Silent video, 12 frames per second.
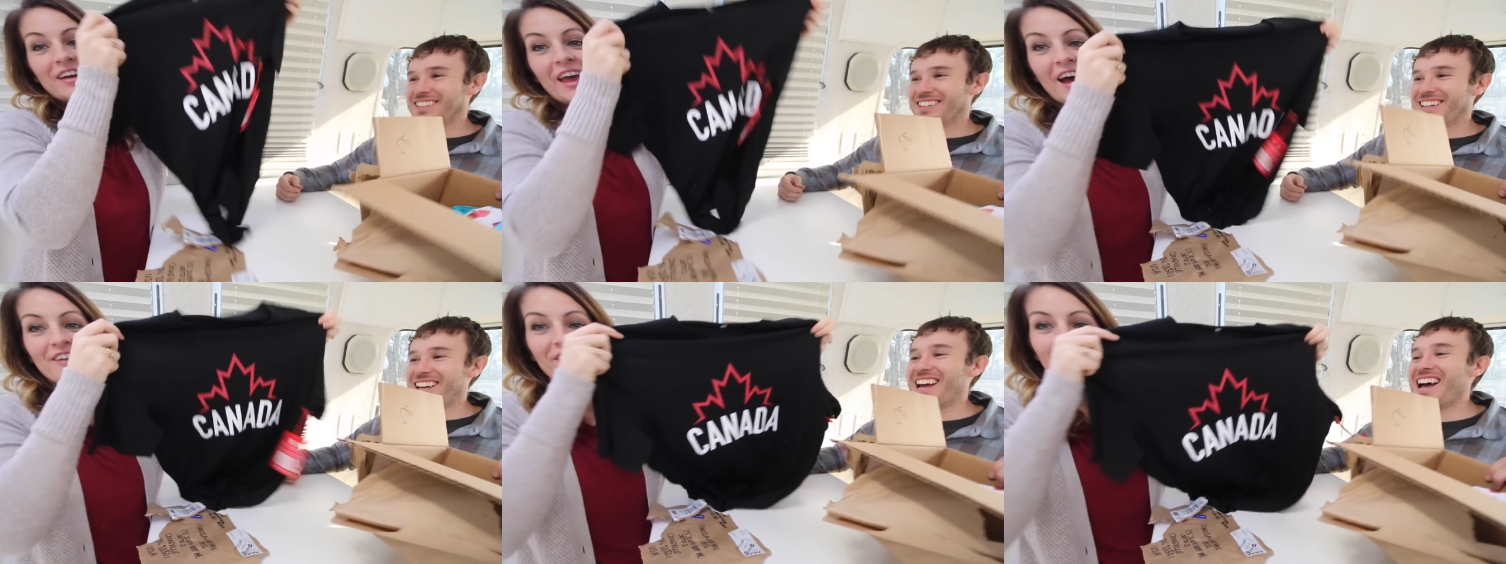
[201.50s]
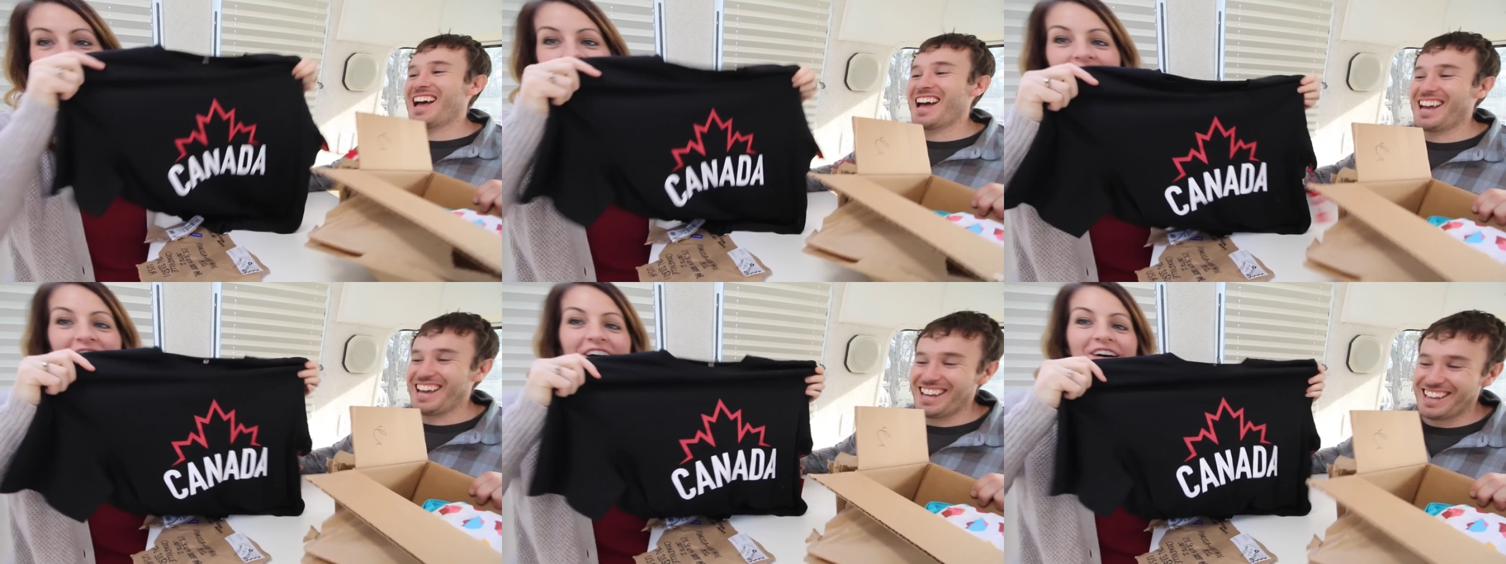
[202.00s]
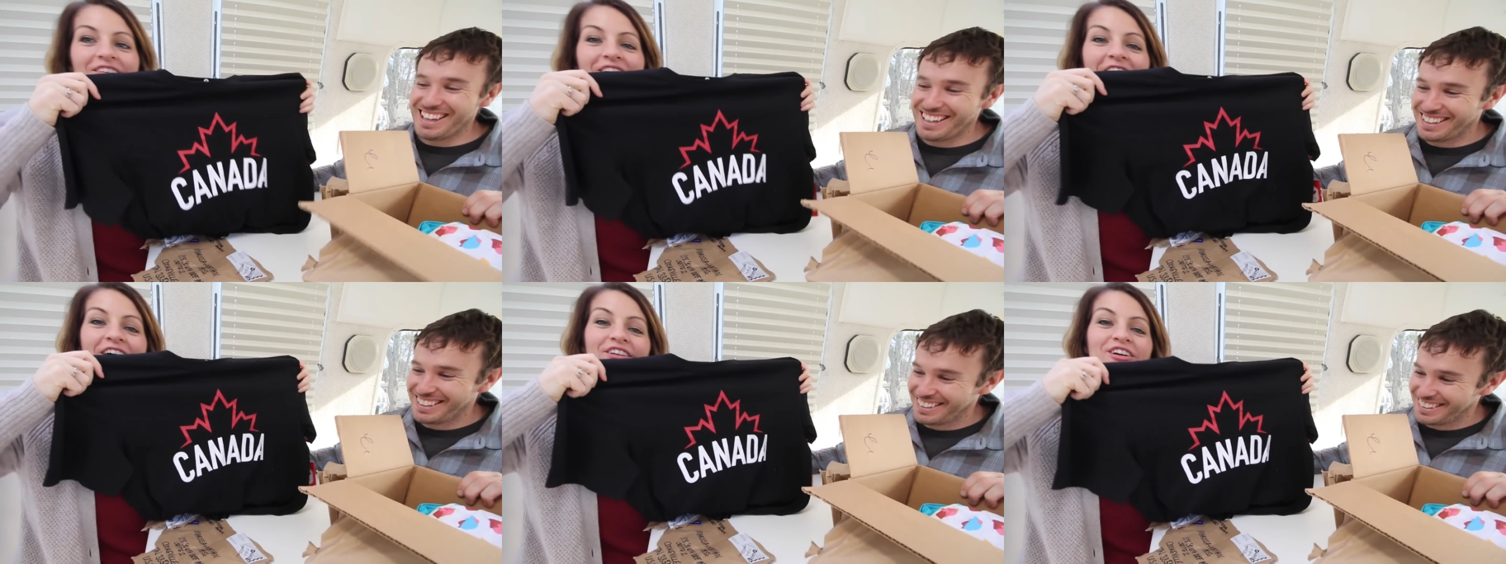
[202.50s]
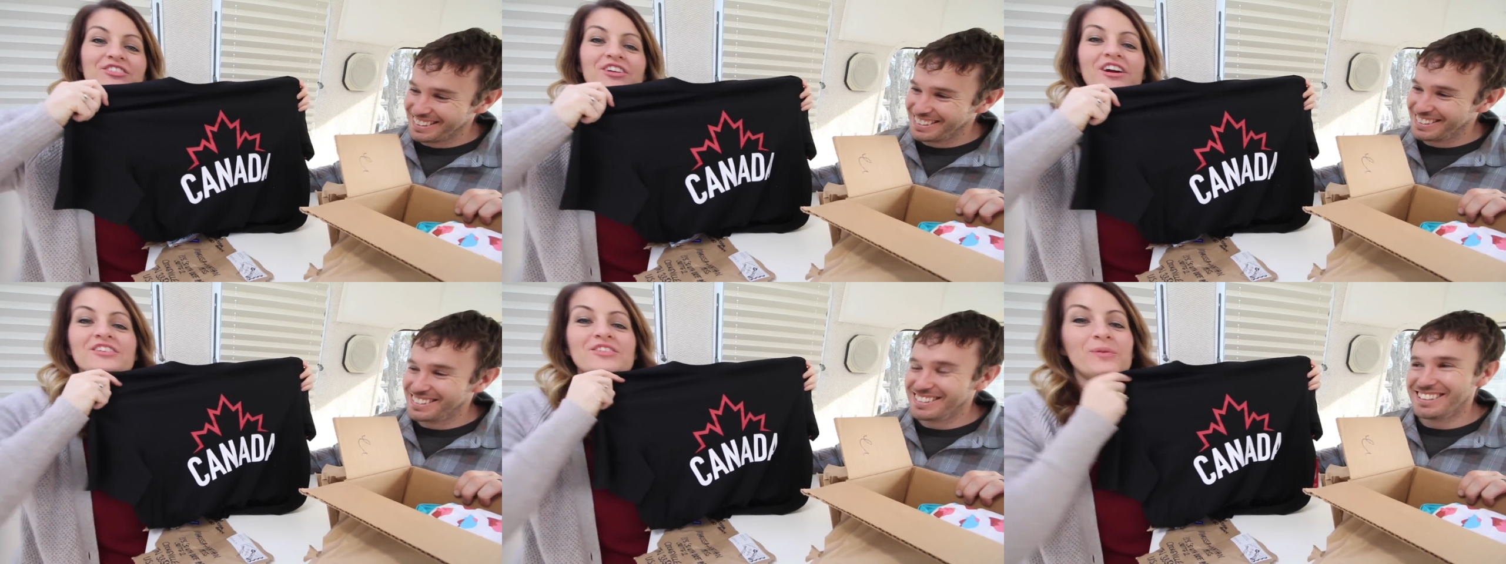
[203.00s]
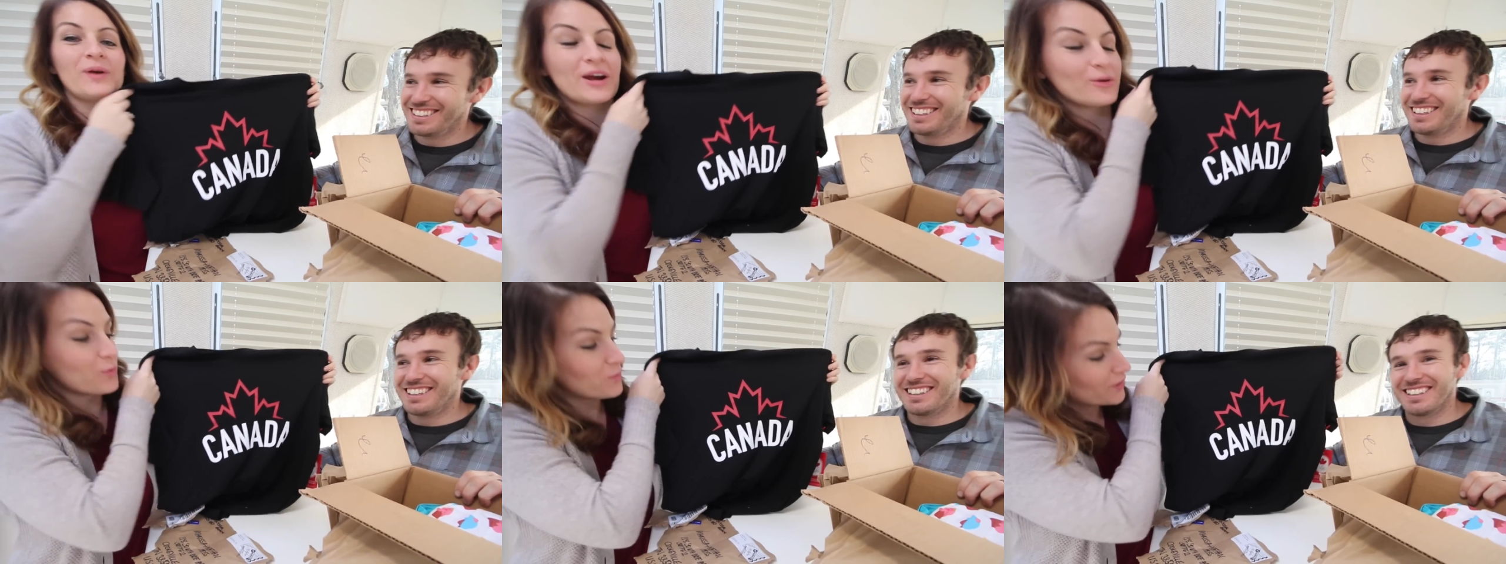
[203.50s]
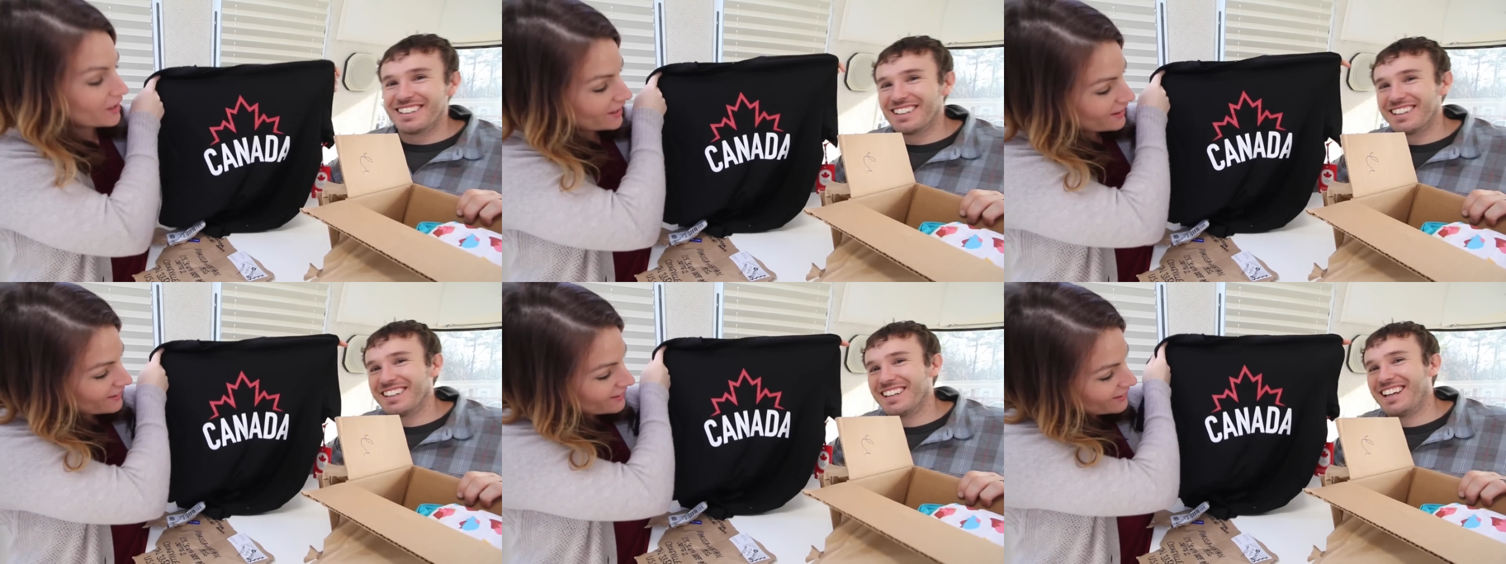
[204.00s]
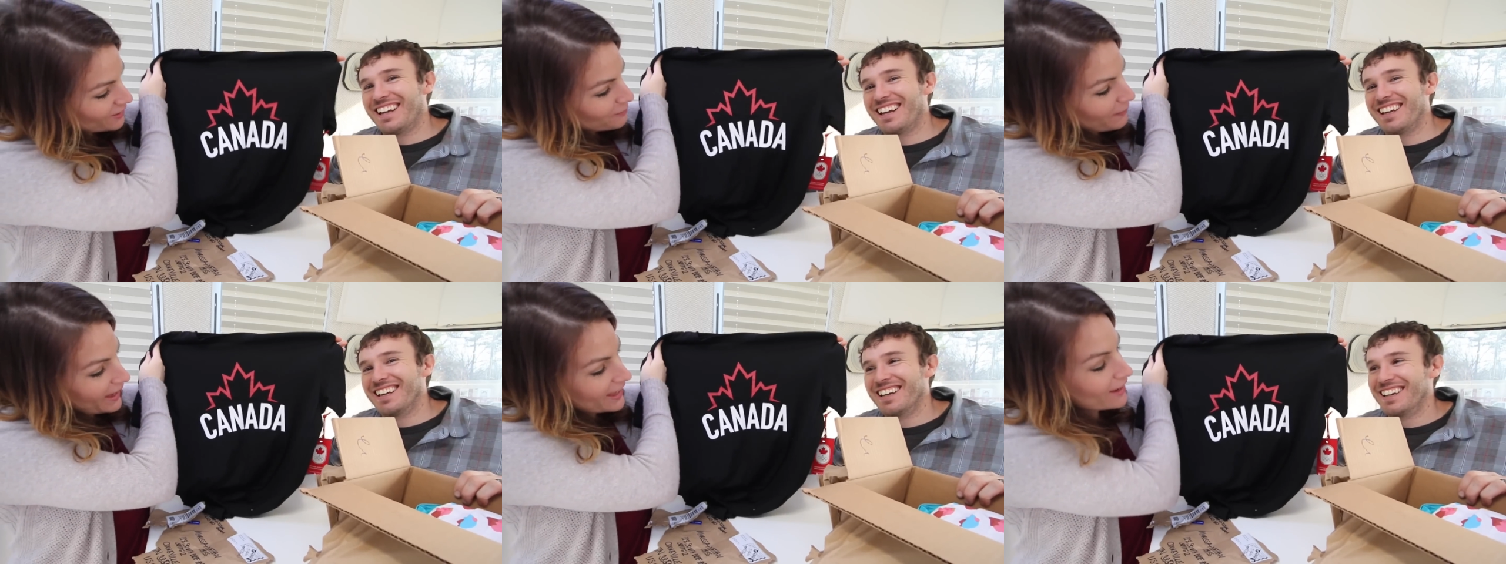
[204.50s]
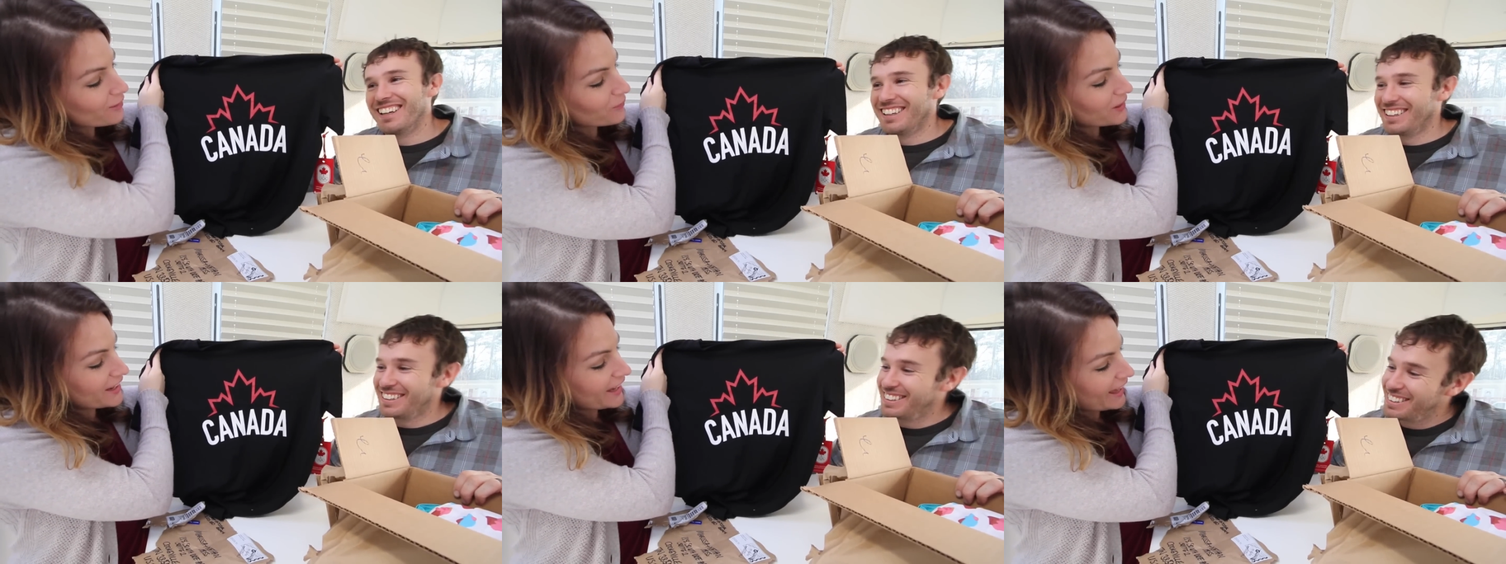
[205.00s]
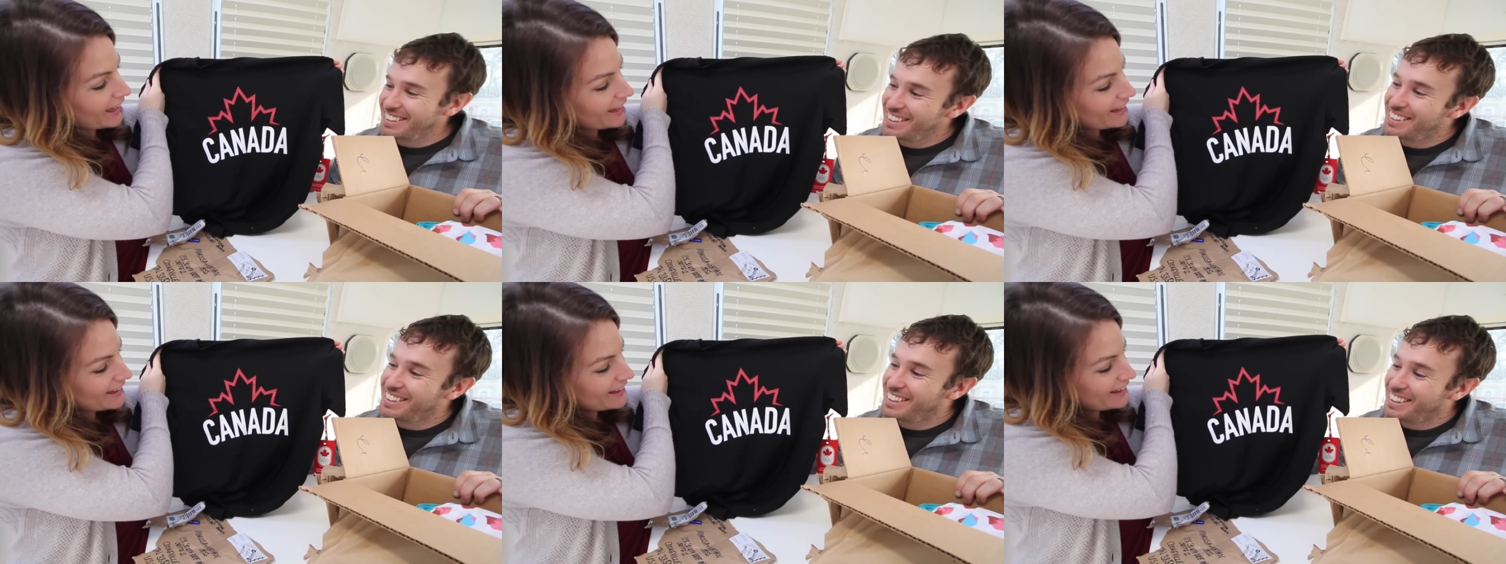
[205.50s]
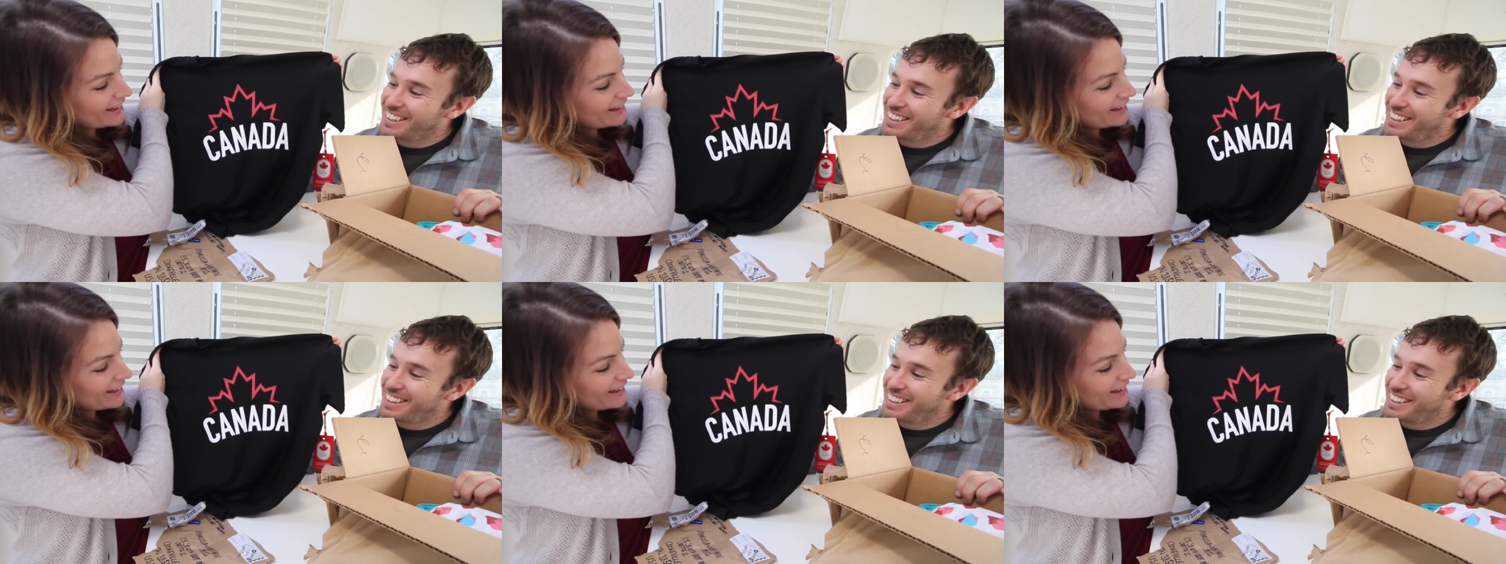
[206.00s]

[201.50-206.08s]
Speaker 1: we have our shirt to wear when we make it one day.